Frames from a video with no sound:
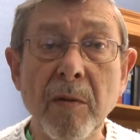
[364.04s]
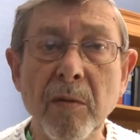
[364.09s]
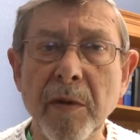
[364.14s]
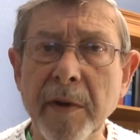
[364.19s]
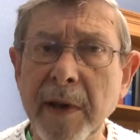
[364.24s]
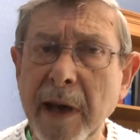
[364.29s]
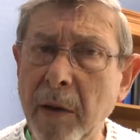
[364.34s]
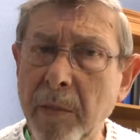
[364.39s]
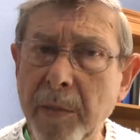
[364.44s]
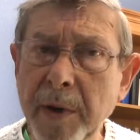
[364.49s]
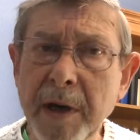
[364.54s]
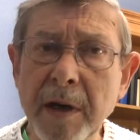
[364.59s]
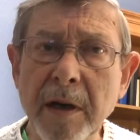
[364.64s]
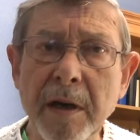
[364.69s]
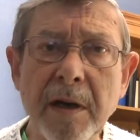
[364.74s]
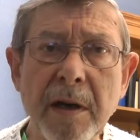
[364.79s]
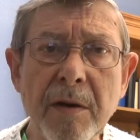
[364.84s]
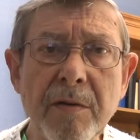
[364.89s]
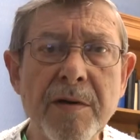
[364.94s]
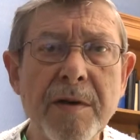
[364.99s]
without being
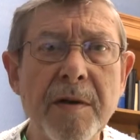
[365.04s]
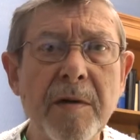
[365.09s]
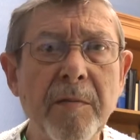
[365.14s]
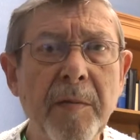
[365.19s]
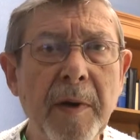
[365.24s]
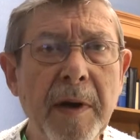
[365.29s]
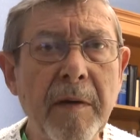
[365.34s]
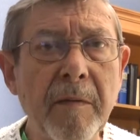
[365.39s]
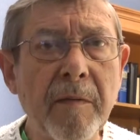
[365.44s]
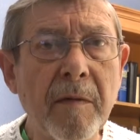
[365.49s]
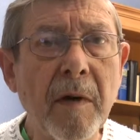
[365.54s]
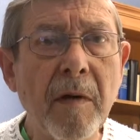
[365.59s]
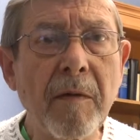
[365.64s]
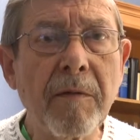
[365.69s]
accused of being